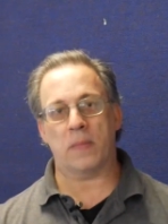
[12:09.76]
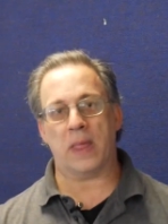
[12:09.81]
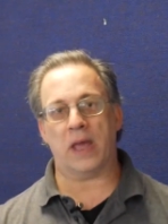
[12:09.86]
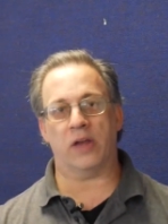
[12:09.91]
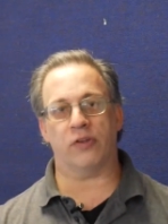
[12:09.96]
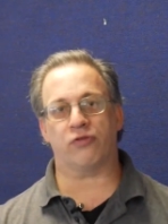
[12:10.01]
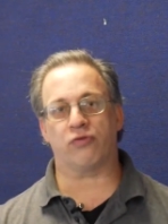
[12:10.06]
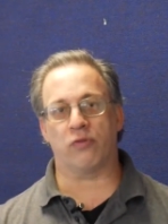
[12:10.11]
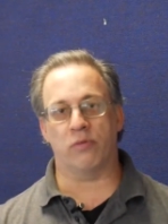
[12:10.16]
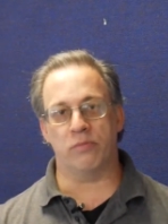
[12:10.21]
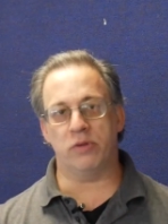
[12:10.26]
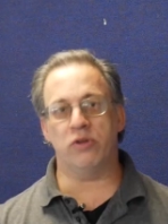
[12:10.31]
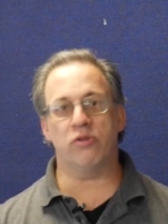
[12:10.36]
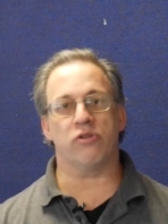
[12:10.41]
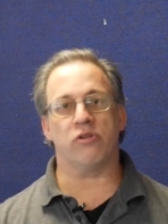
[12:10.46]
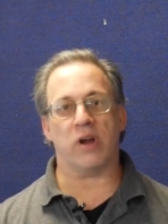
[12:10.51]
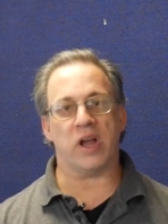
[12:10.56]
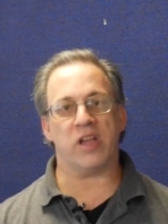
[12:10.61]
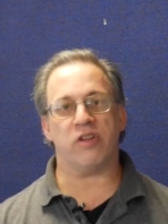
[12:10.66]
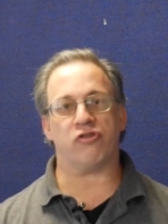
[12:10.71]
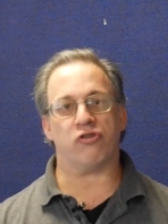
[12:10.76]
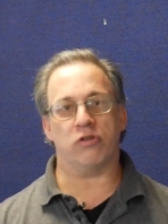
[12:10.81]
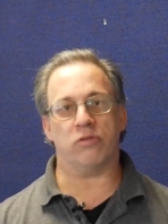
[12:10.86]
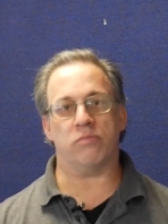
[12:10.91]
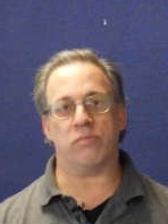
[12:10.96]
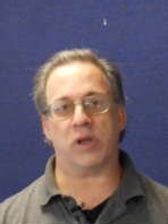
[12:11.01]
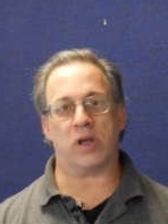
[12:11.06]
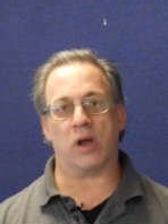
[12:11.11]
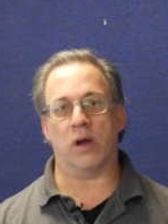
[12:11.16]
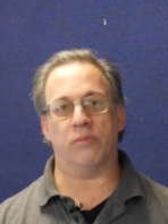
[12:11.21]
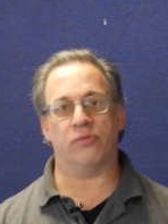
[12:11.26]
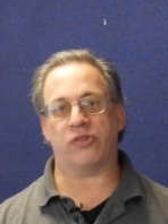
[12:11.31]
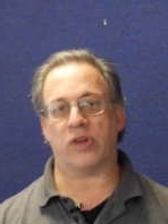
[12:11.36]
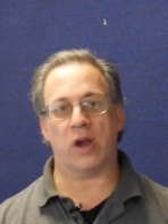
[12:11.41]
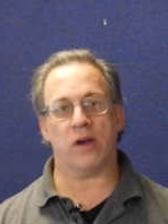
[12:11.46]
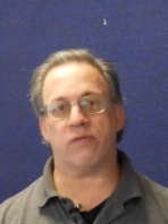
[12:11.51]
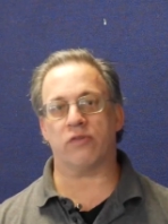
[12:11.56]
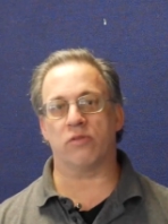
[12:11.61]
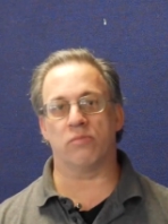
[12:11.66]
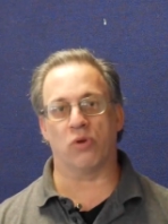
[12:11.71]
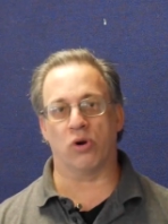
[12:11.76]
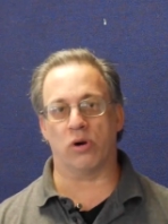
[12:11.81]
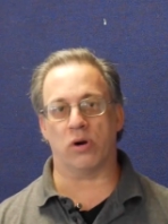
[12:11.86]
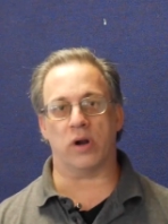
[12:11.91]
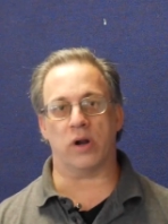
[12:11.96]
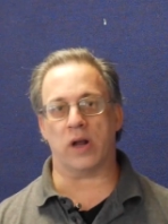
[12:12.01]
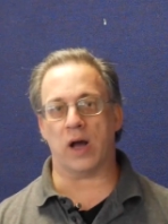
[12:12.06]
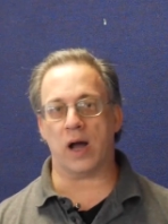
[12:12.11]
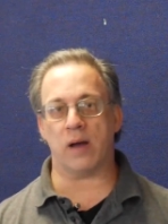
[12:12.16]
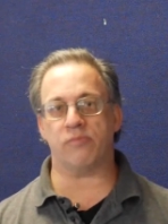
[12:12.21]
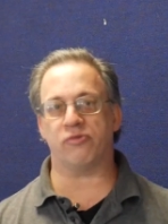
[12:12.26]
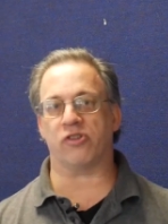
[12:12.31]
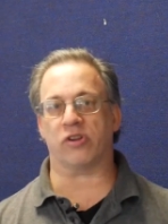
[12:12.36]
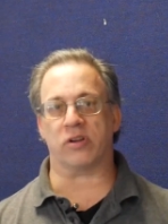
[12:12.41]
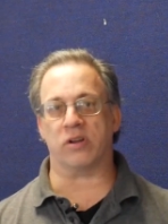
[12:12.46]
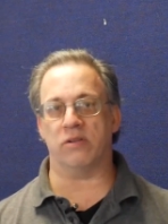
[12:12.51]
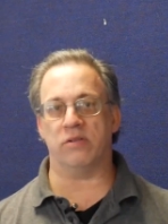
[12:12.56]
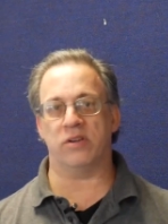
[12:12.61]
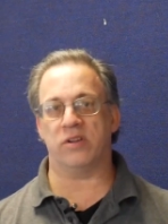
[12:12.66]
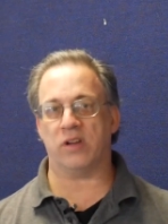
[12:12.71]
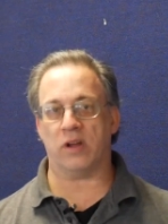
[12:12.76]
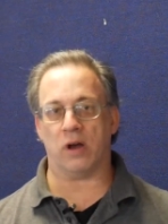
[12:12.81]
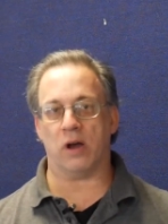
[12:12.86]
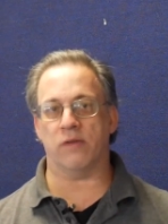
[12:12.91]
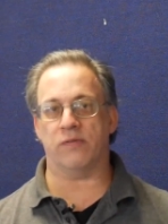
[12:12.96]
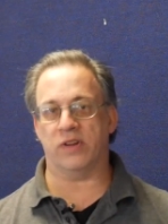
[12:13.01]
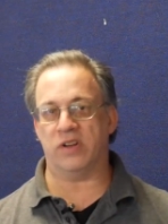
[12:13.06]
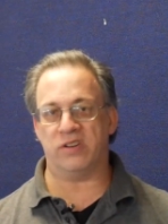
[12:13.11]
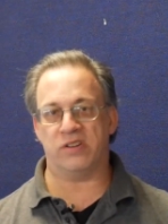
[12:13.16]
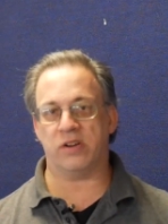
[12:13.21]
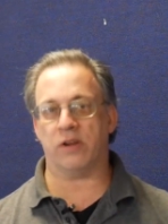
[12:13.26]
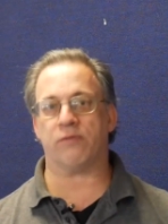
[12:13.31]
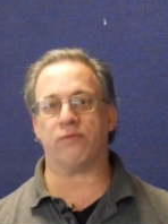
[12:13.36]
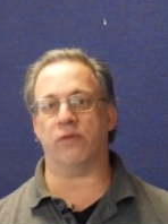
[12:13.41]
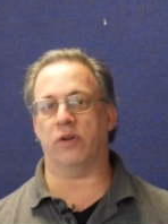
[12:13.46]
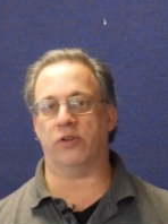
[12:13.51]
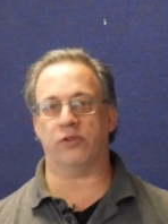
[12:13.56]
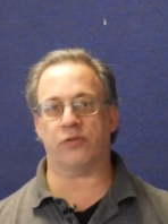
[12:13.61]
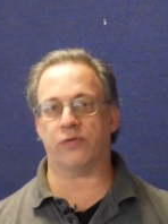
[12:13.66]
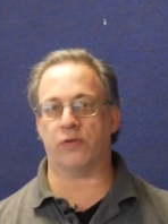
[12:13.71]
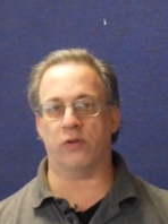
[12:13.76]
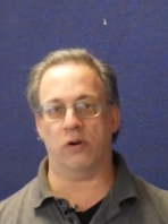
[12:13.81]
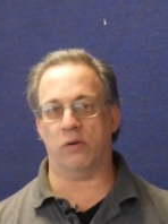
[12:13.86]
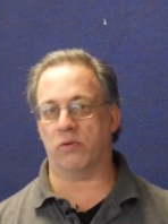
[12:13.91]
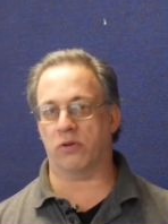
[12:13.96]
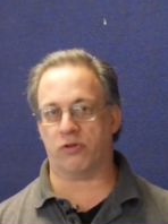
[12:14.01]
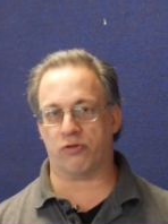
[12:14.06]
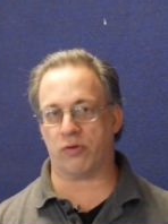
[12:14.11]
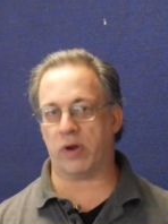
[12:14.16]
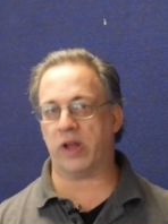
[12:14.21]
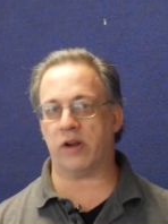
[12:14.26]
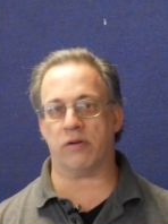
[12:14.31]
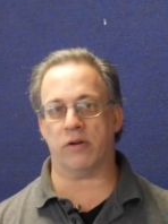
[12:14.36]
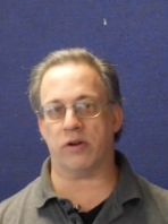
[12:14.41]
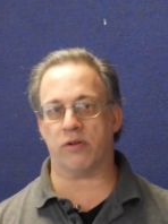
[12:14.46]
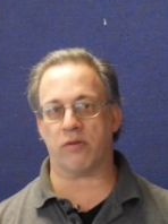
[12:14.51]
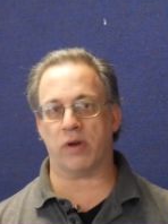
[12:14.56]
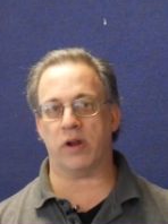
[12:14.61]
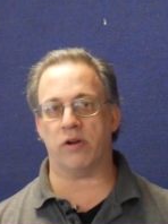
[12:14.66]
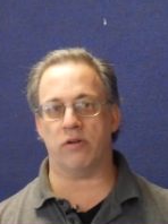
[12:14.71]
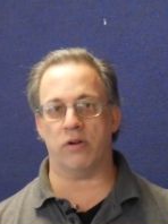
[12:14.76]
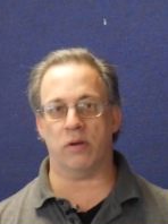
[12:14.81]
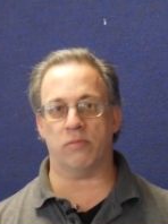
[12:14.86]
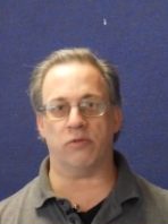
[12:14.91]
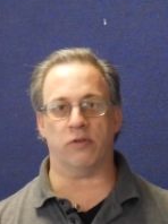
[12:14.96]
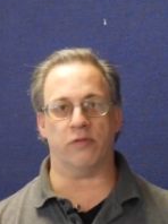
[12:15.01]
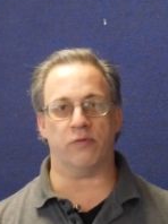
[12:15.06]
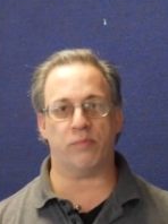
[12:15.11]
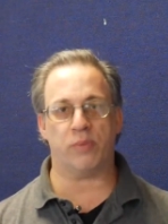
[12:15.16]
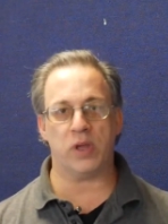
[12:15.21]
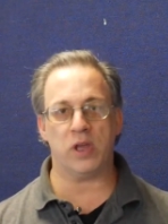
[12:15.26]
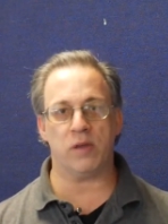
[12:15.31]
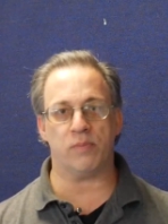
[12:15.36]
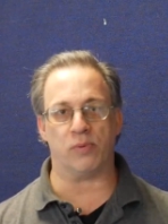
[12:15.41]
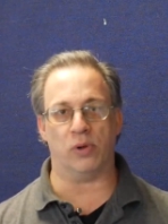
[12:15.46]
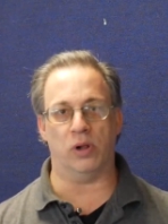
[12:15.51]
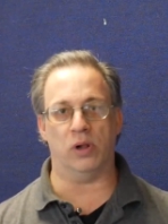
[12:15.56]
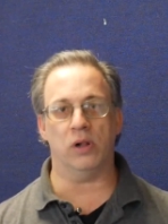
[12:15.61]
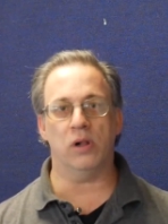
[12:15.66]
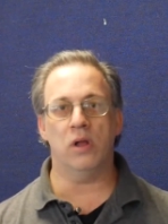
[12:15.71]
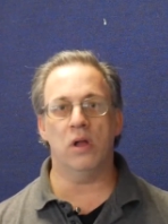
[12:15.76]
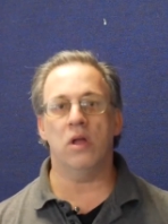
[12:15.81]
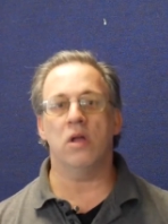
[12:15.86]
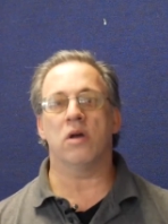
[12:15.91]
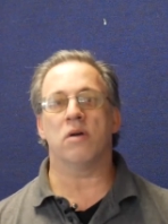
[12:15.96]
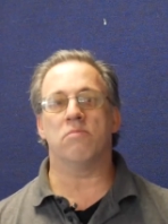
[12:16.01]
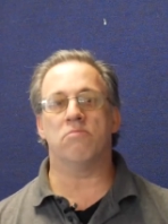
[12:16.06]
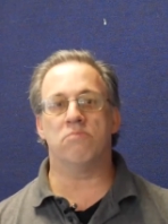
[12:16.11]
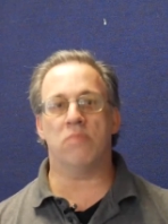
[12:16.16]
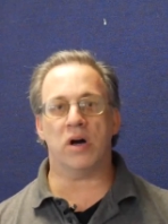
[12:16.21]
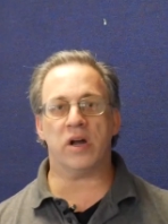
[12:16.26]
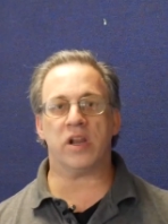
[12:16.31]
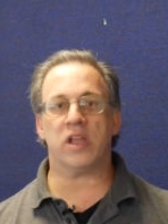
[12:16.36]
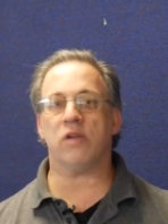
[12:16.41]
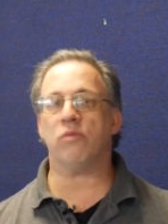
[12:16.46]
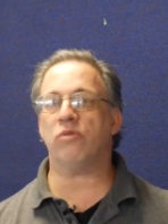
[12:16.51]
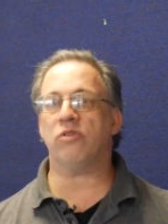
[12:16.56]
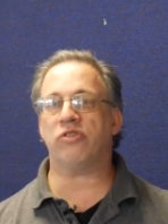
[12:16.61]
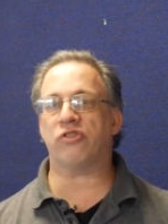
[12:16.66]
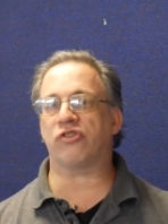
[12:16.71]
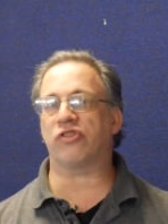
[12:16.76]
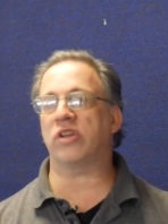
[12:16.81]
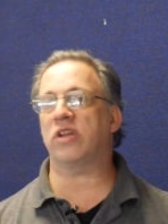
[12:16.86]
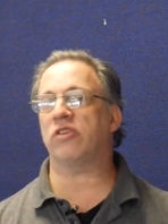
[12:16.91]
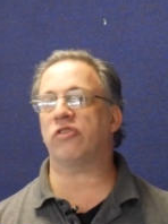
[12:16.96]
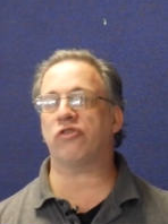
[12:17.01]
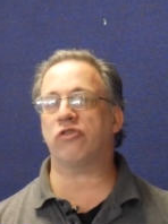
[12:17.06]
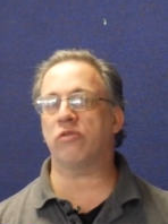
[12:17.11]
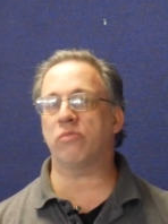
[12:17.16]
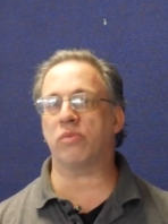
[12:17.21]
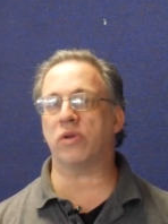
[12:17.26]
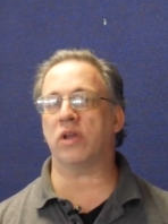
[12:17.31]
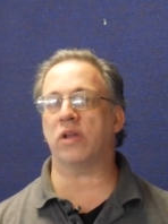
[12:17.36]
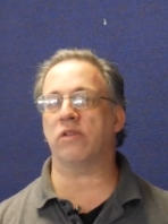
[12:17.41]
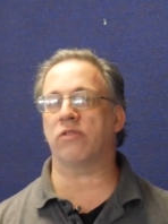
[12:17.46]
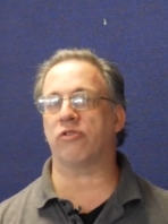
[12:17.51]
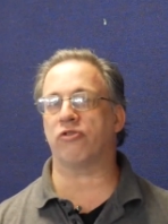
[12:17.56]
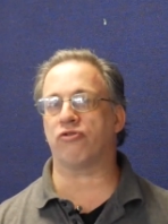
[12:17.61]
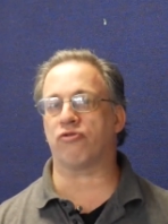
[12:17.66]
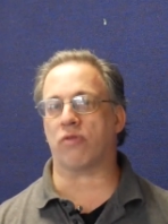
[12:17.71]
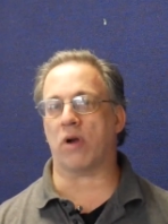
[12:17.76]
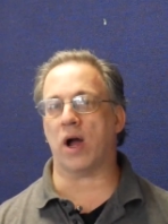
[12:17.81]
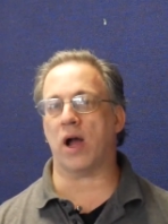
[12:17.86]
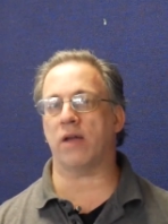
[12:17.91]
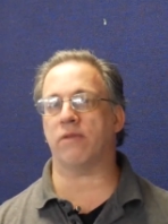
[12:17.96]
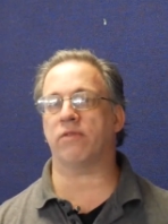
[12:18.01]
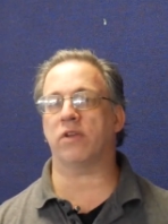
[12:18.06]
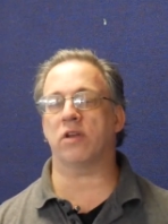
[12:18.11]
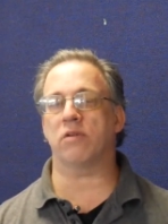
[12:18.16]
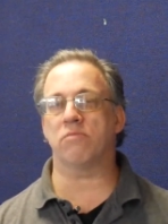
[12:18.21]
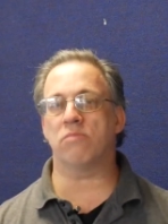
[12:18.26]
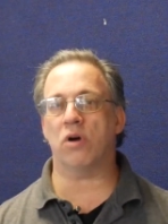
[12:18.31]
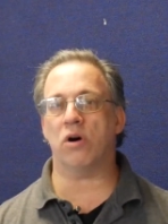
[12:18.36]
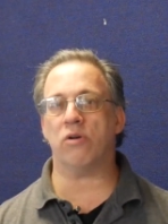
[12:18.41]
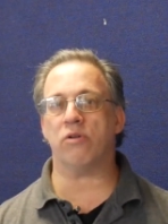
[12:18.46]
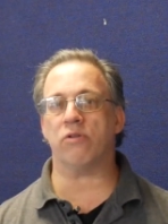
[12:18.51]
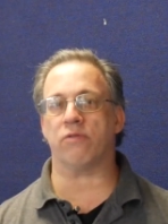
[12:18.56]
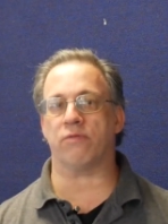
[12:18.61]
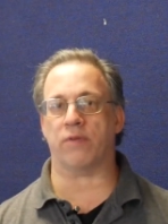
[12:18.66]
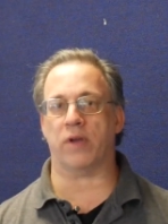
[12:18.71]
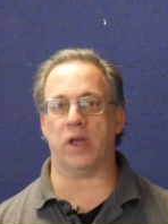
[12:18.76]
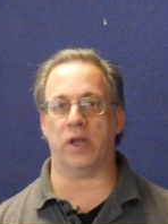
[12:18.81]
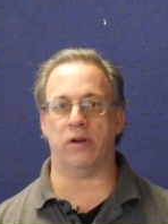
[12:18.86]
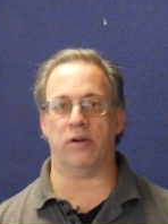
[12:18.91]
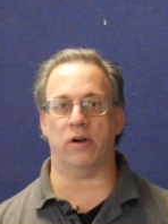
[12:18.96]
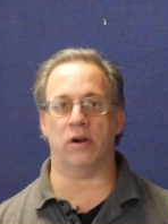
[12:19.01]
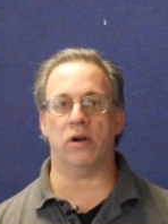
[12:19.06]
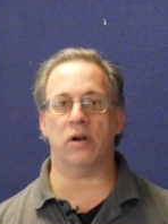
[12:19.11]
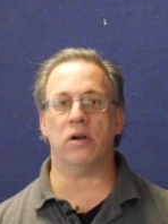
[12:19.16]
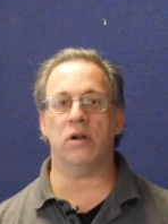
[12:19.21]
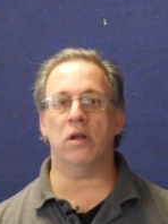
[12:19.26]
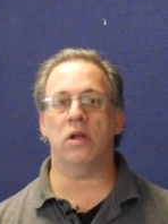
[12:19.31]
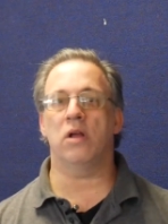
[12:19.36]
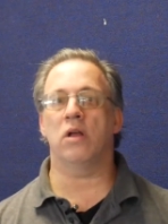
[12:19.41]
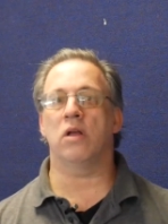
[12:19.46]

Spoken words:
as remuneration becomes ever more an object of indifference for a greater and greater number of people, money would cease to be the driving motivator,